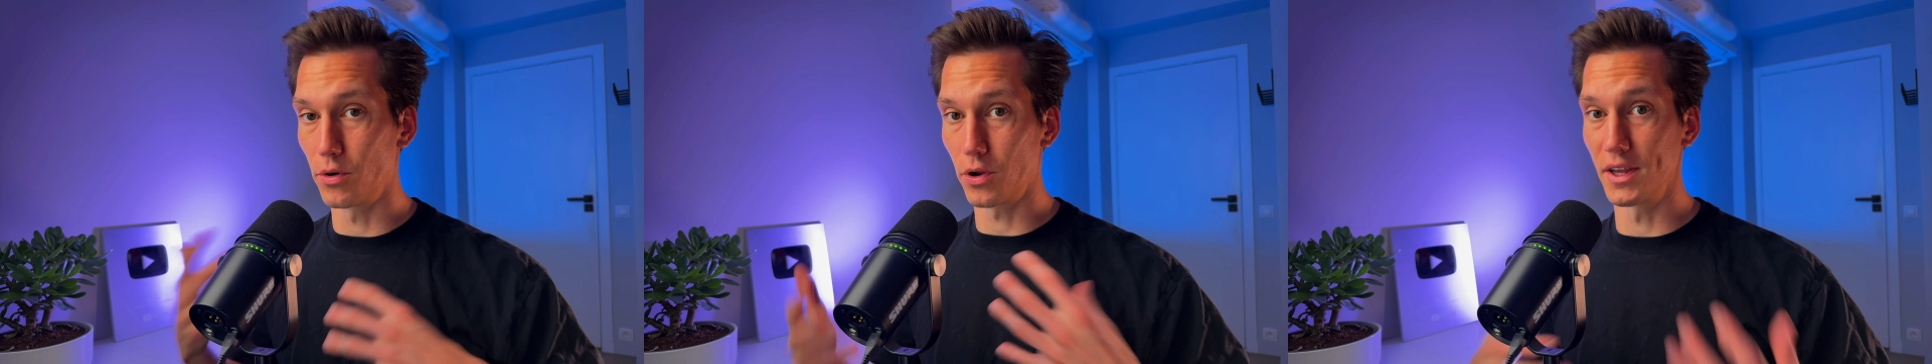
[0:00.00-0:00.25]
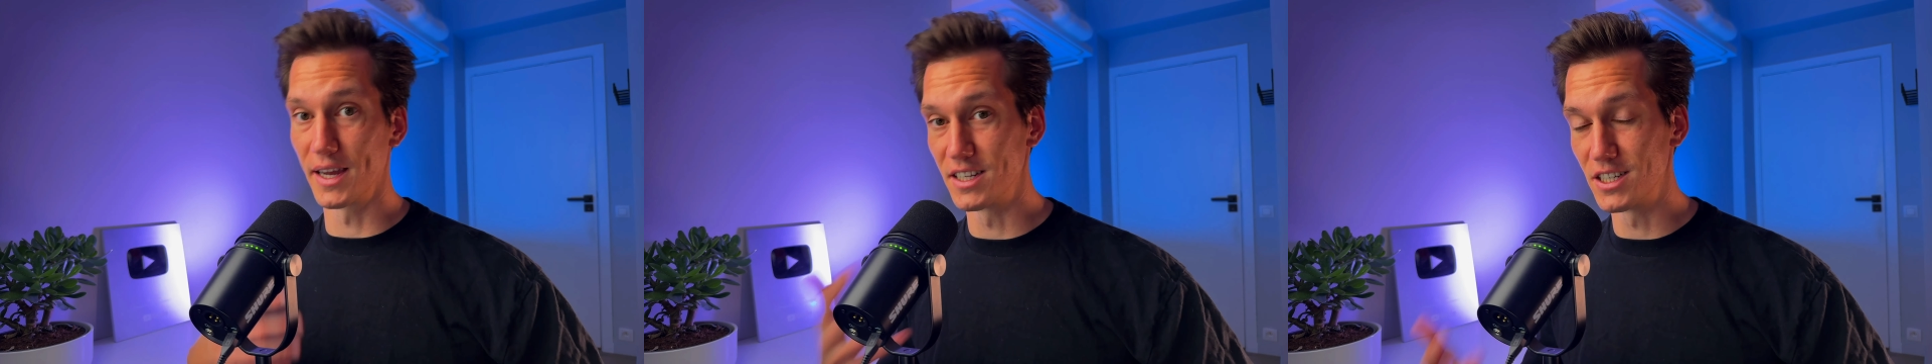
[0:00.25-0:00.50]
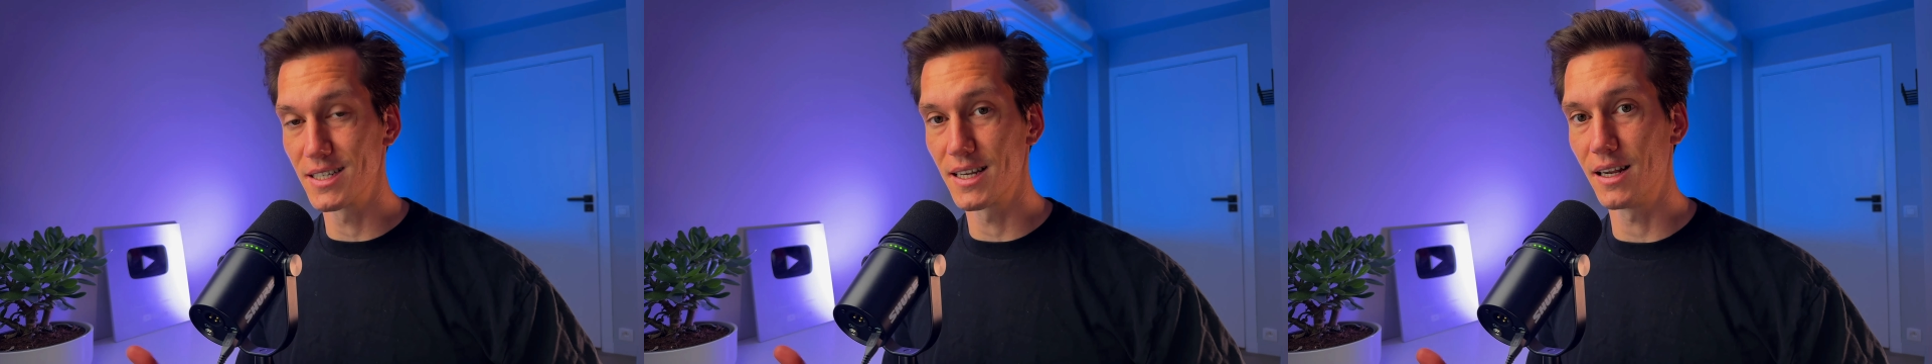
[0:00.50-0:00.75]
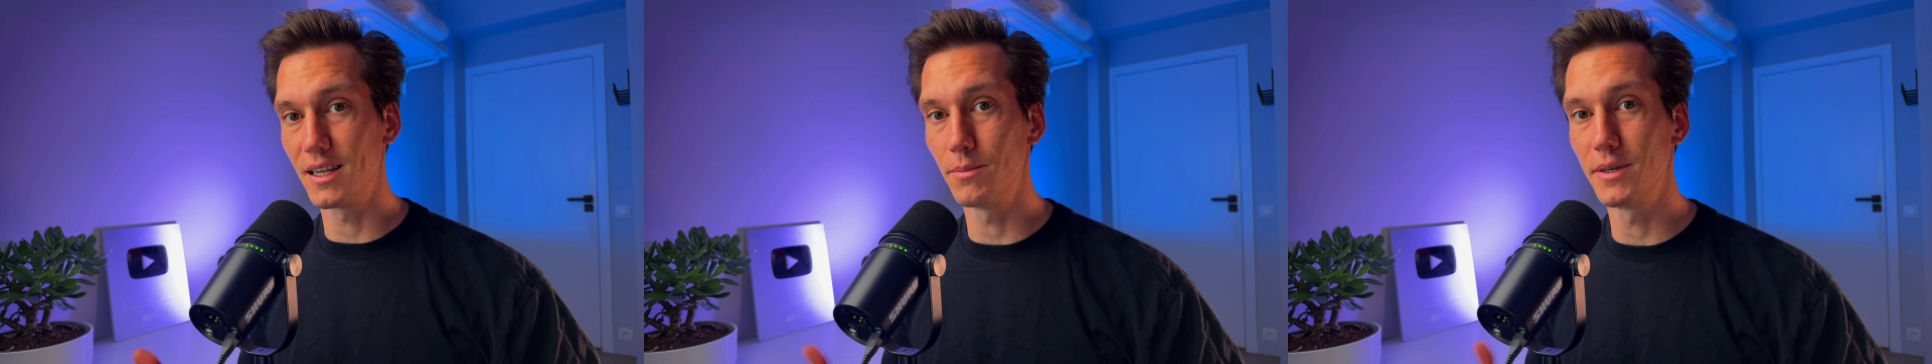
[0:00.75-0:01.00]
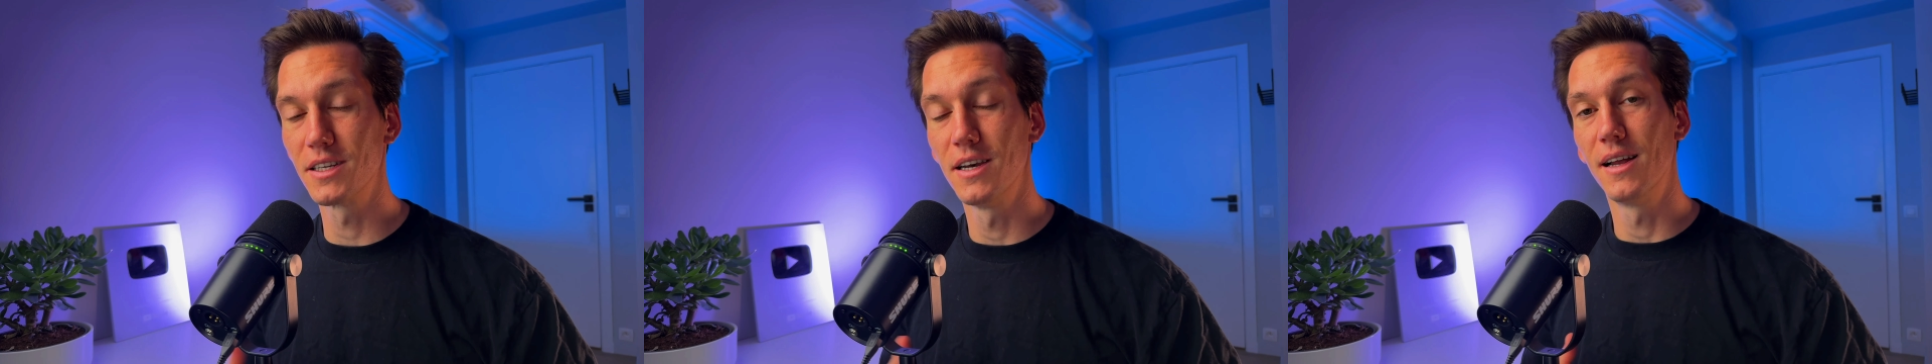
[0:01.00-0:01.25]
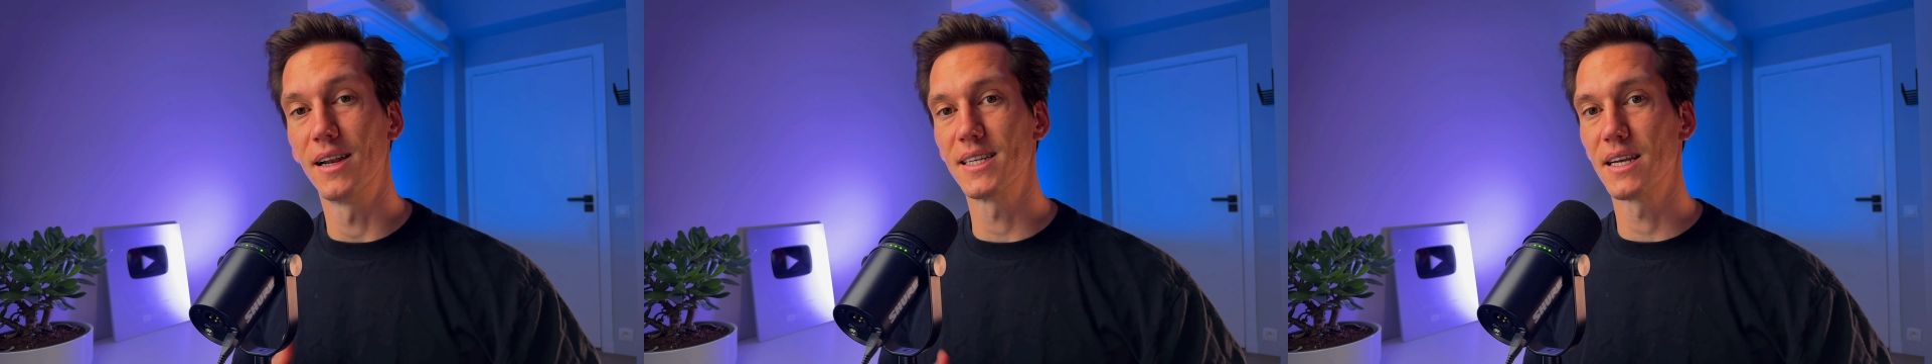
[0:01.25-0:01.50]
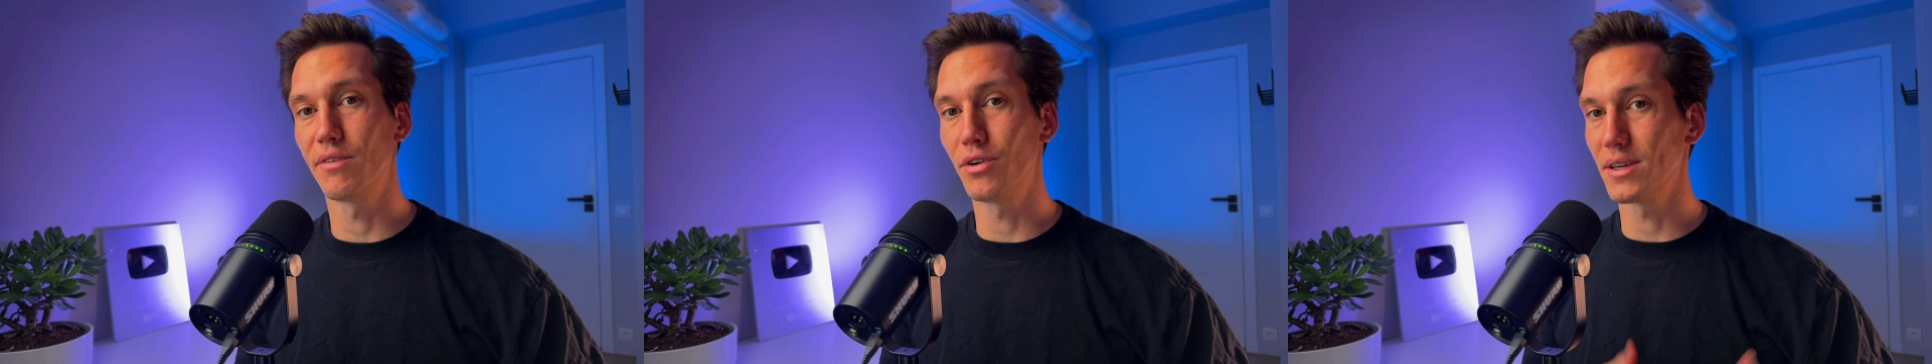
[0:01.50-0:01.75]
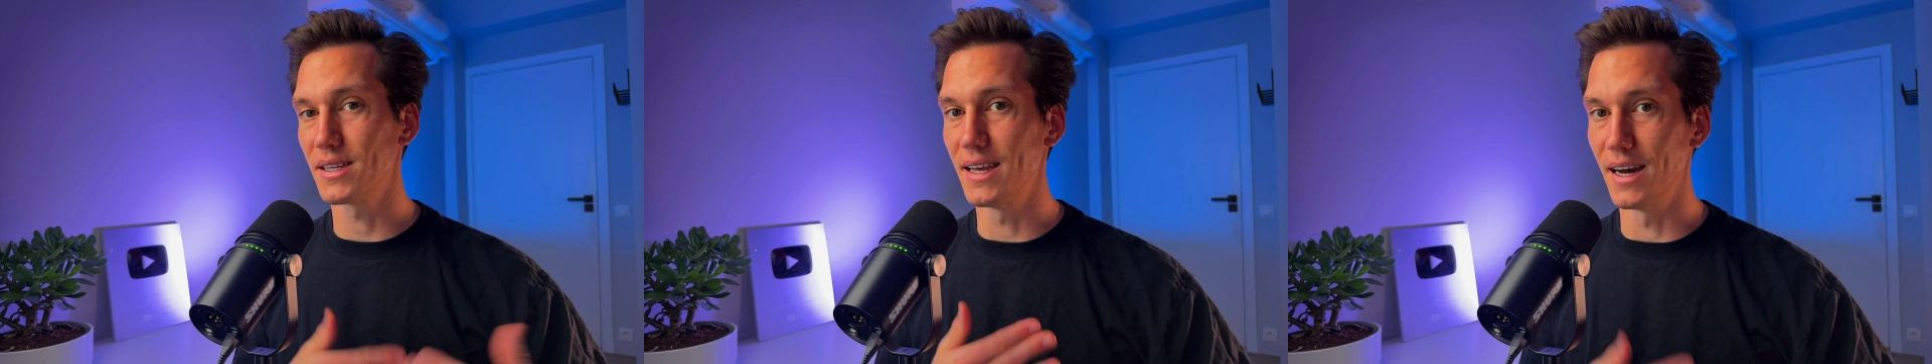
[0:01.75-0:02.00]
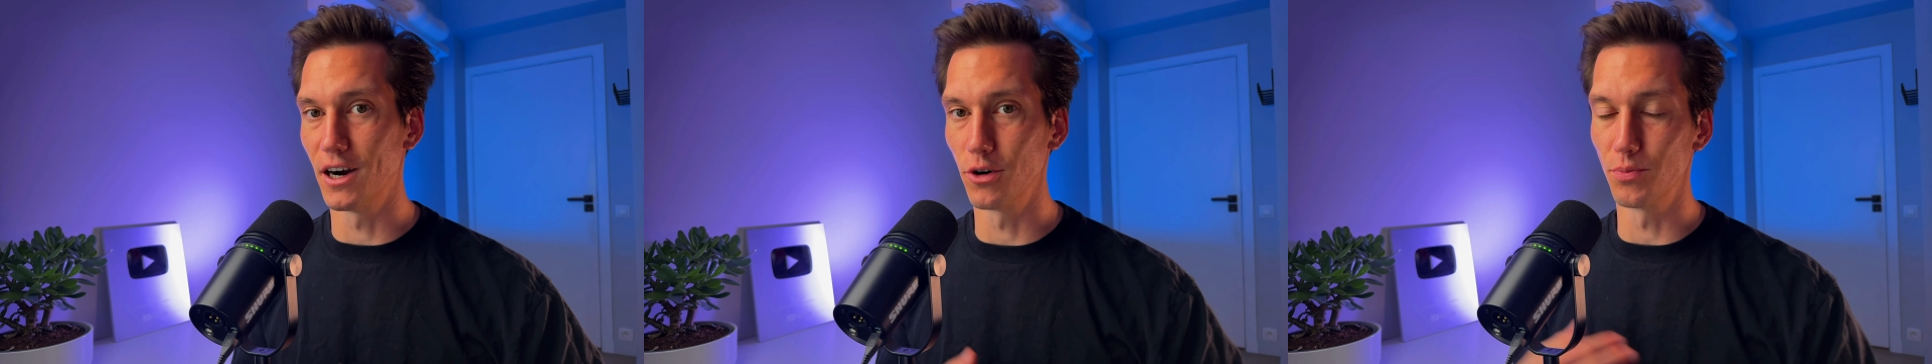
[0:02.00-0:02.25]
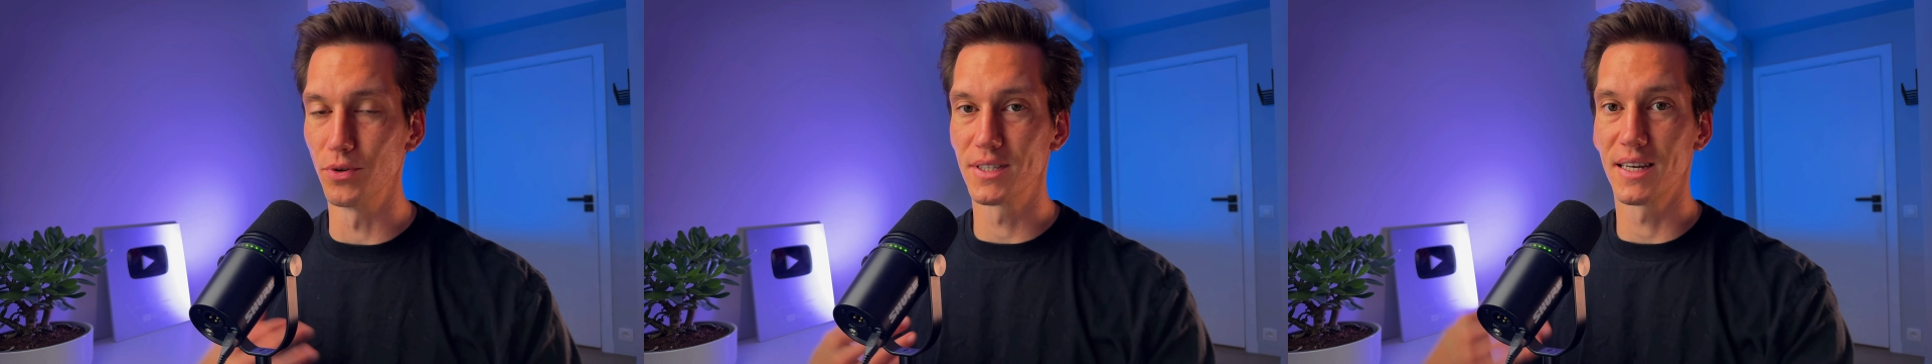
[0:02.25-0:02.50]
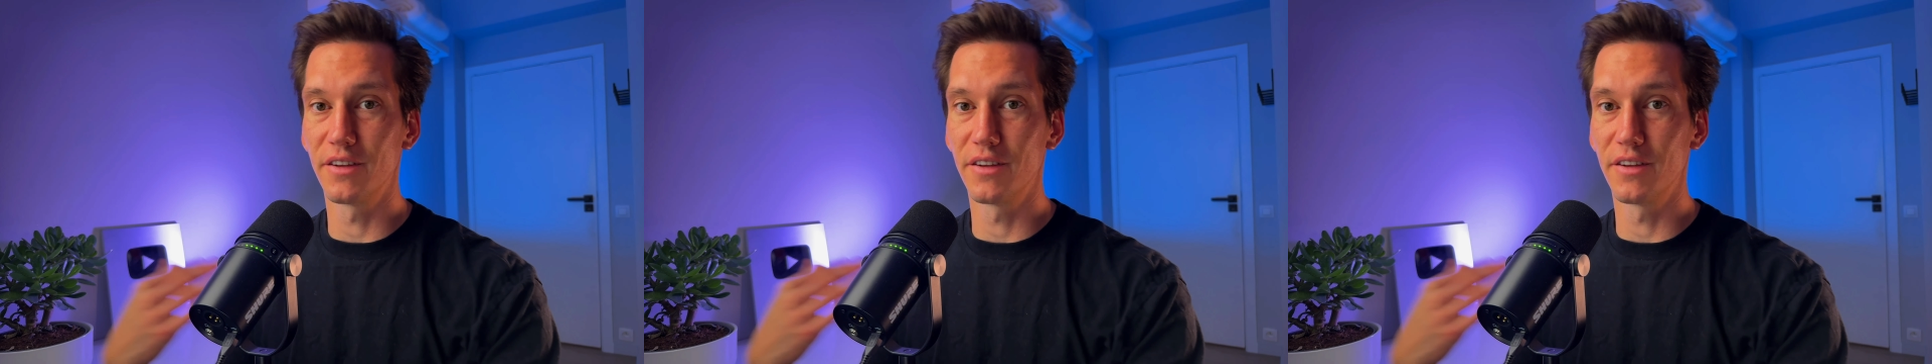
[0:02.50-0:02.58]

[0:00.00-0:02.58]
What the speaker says: model digest it a little bit, let's have a look at the outputs.